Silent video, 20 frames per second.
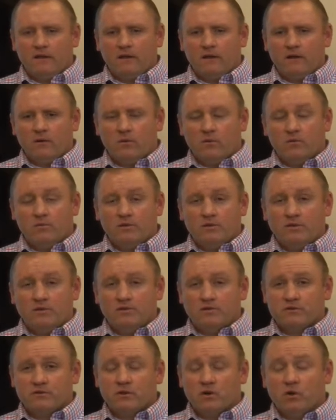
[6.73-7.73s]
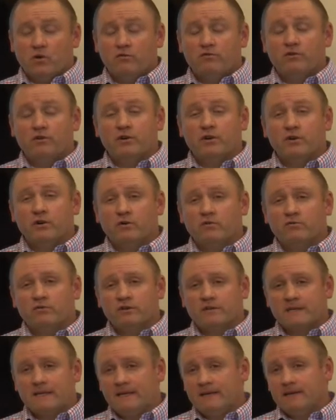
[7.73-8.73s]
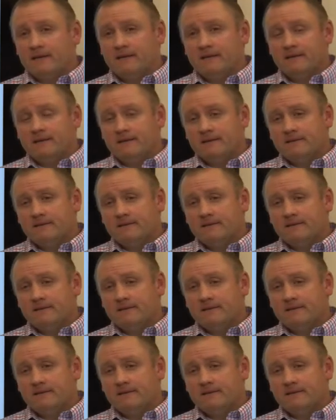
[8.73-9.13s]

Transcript: that will be used over and over again.